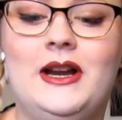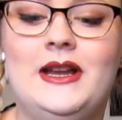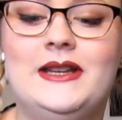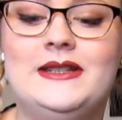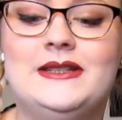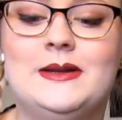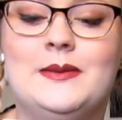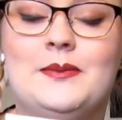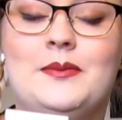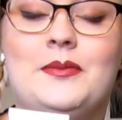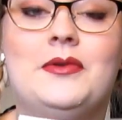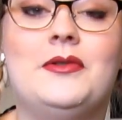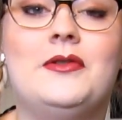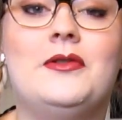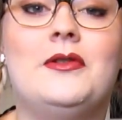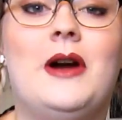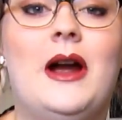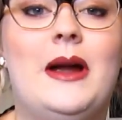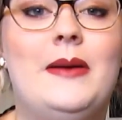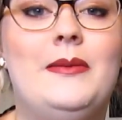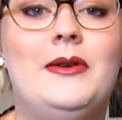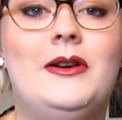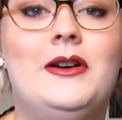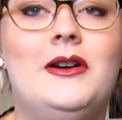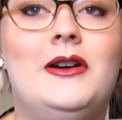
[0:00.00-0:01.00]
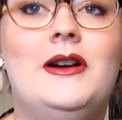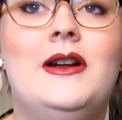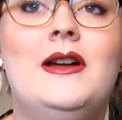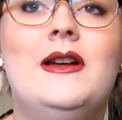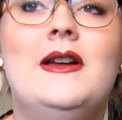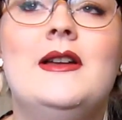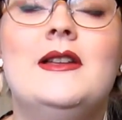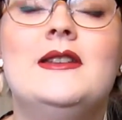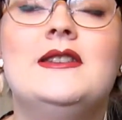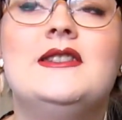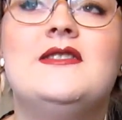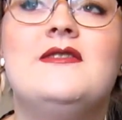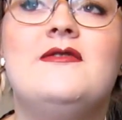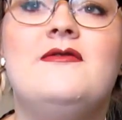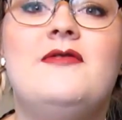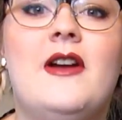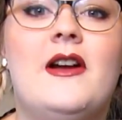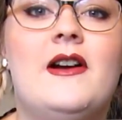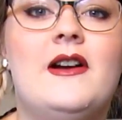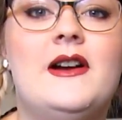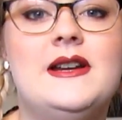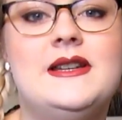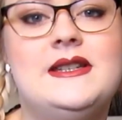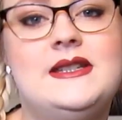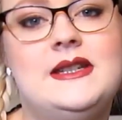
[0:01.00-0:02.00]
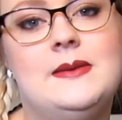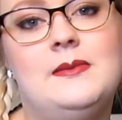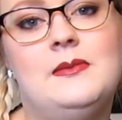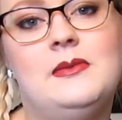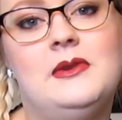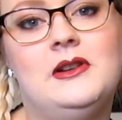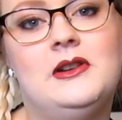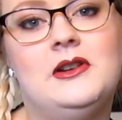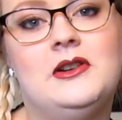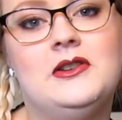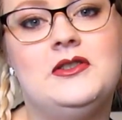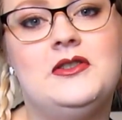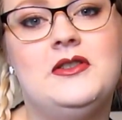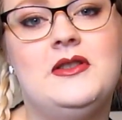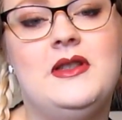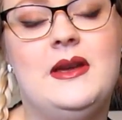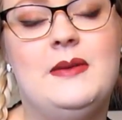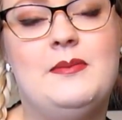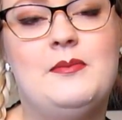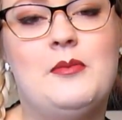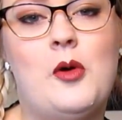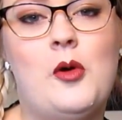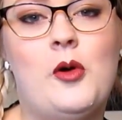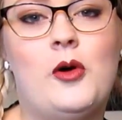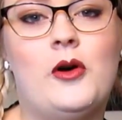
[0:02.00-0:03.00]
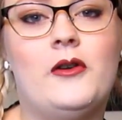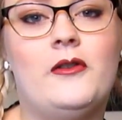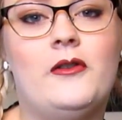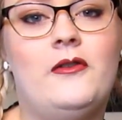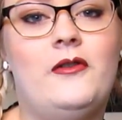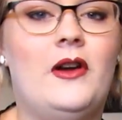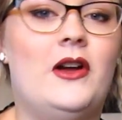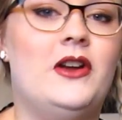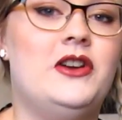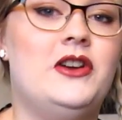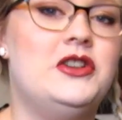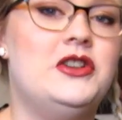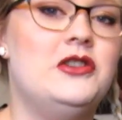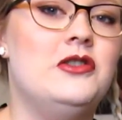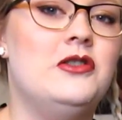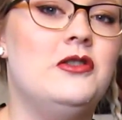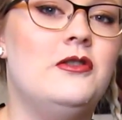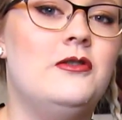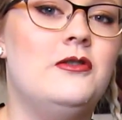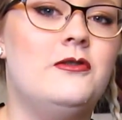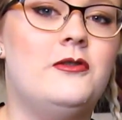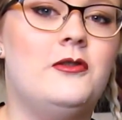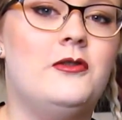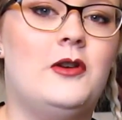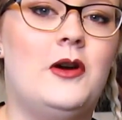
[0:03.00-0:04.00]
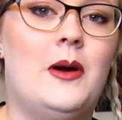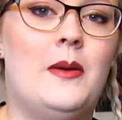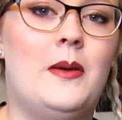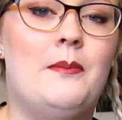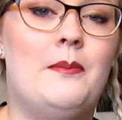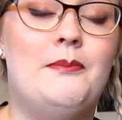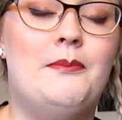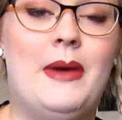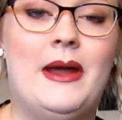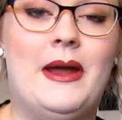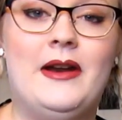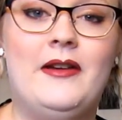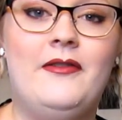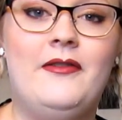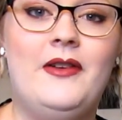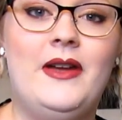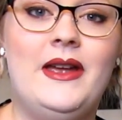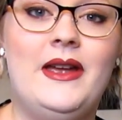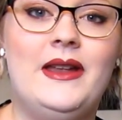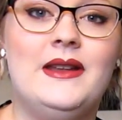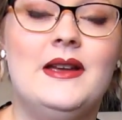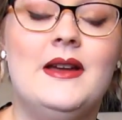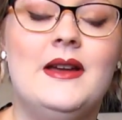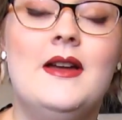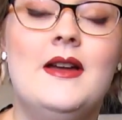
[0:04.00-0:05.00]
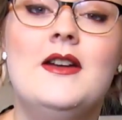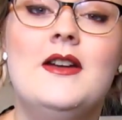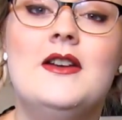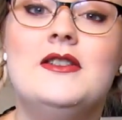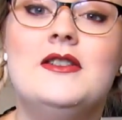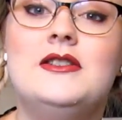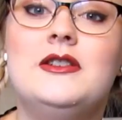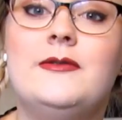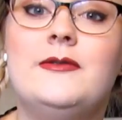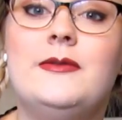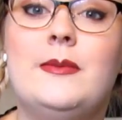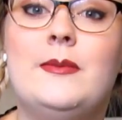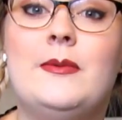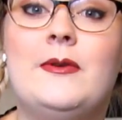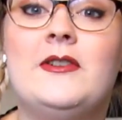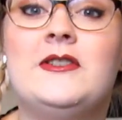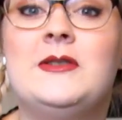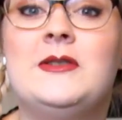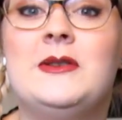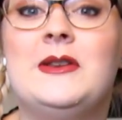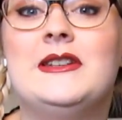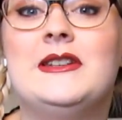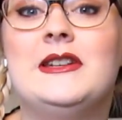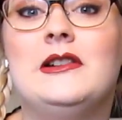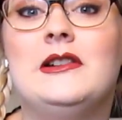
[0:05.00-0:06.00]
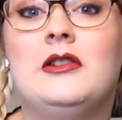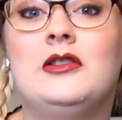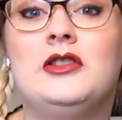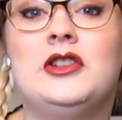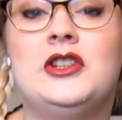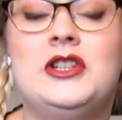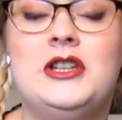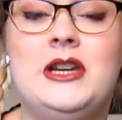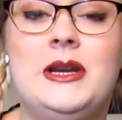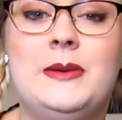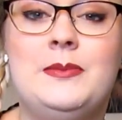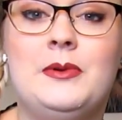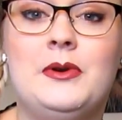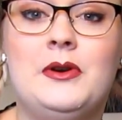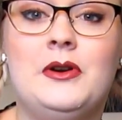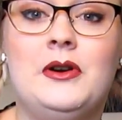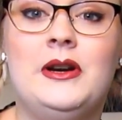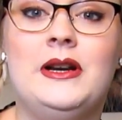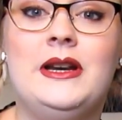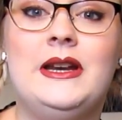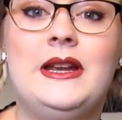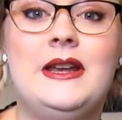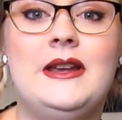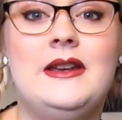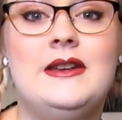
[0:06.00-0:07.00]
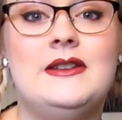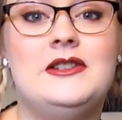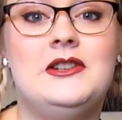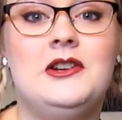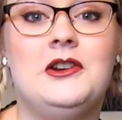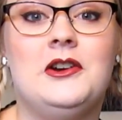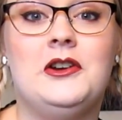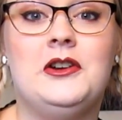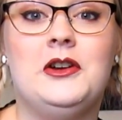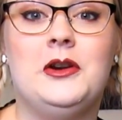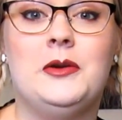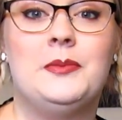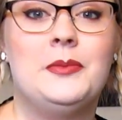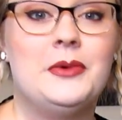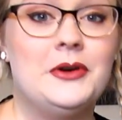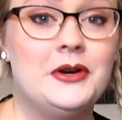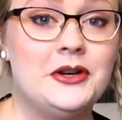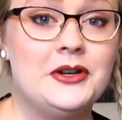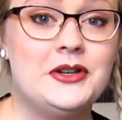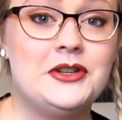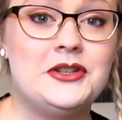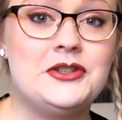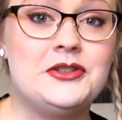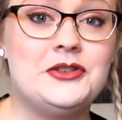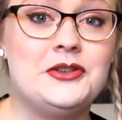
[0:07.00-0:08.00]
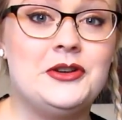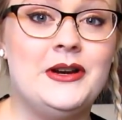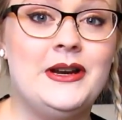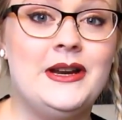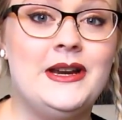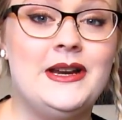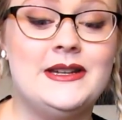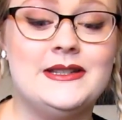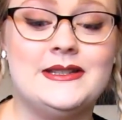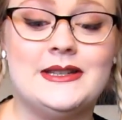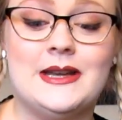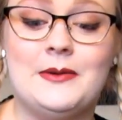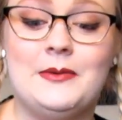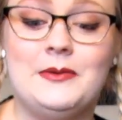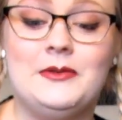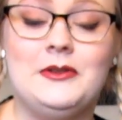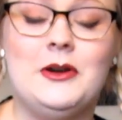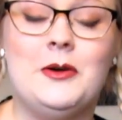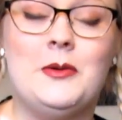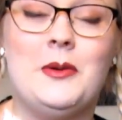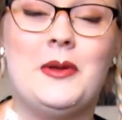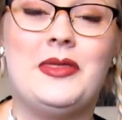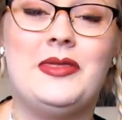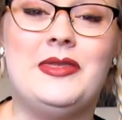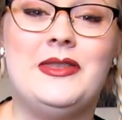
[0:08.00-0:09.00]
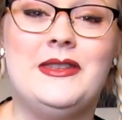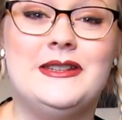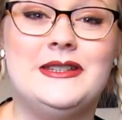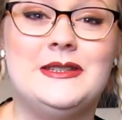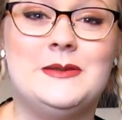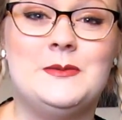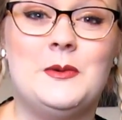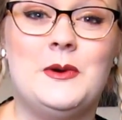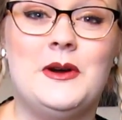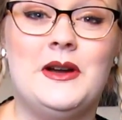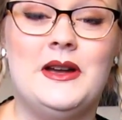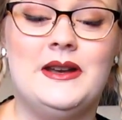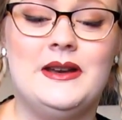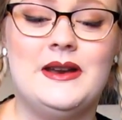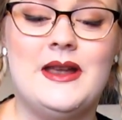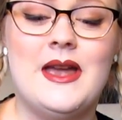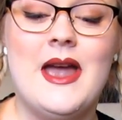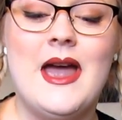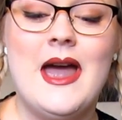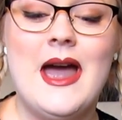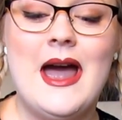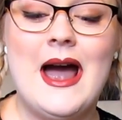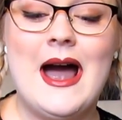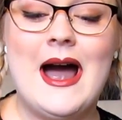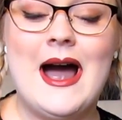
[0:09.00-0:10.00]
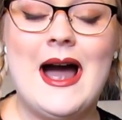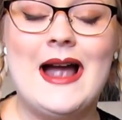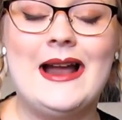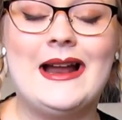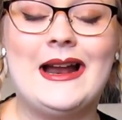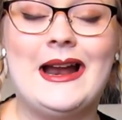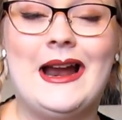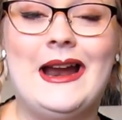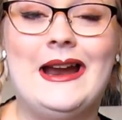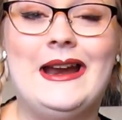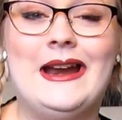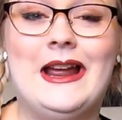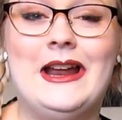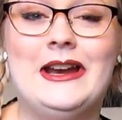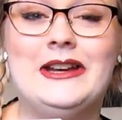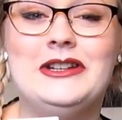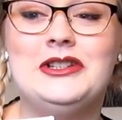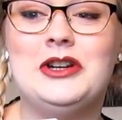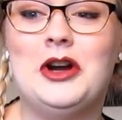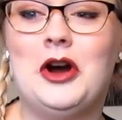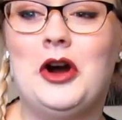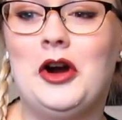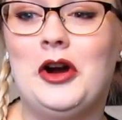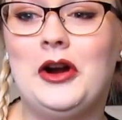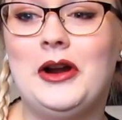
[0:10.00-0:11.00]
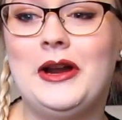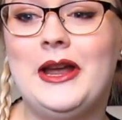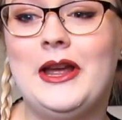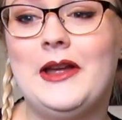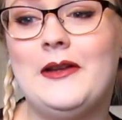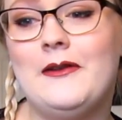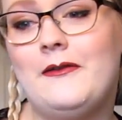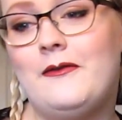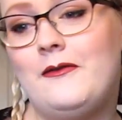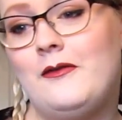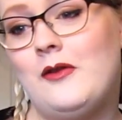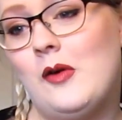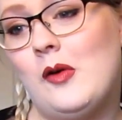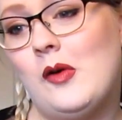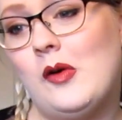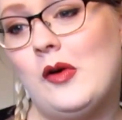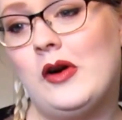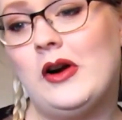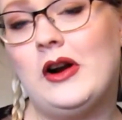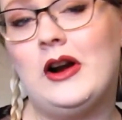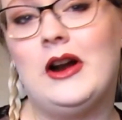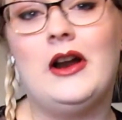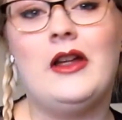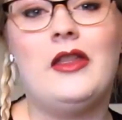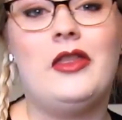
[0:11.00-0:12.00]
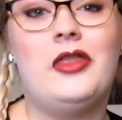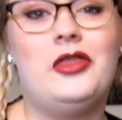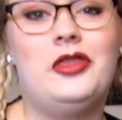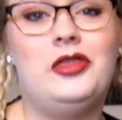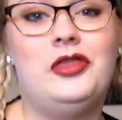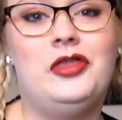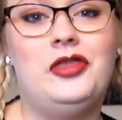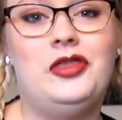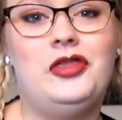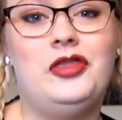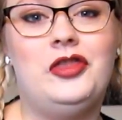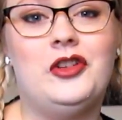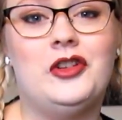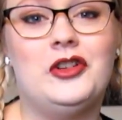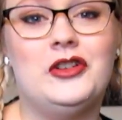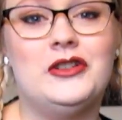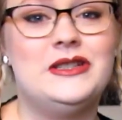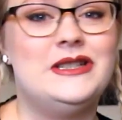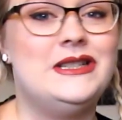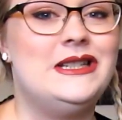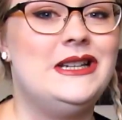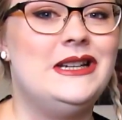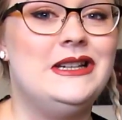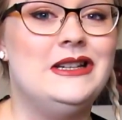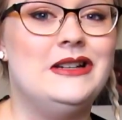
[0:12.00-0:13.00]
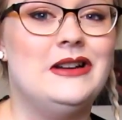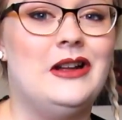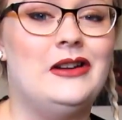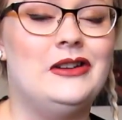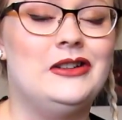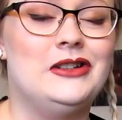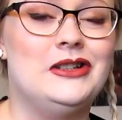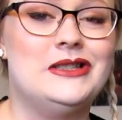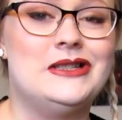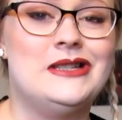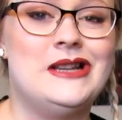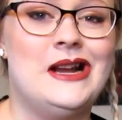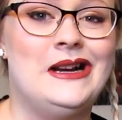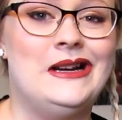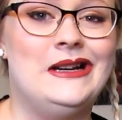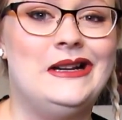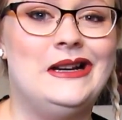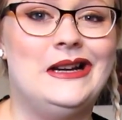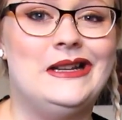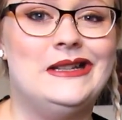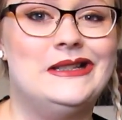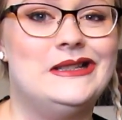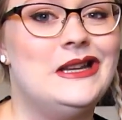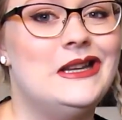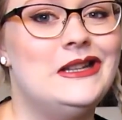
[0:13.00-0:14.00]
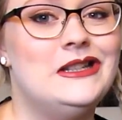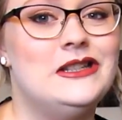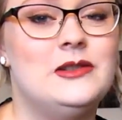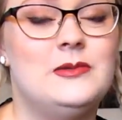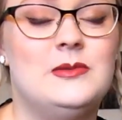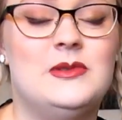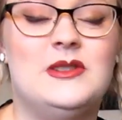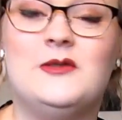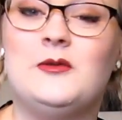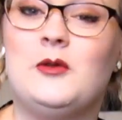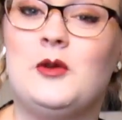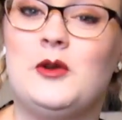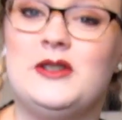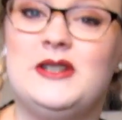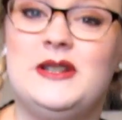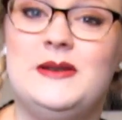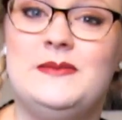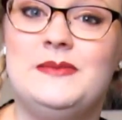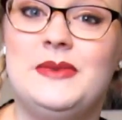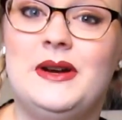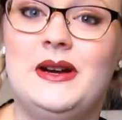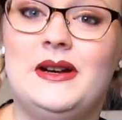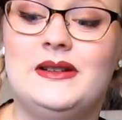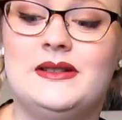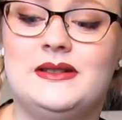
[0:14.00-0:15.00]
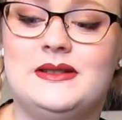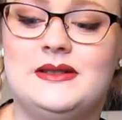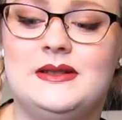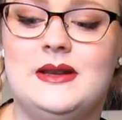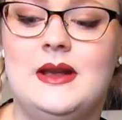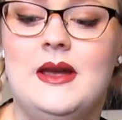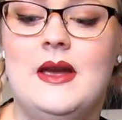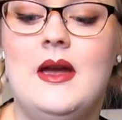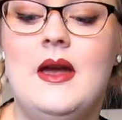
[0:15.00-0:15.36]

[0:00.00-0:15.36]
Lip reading: It's a primer. It's very similar to the POREfessional from Benefit. So if your person is a little cheaper and easier in your purse strings, I would go with this one. I got it at Target for $13.99, almost 14 bucks.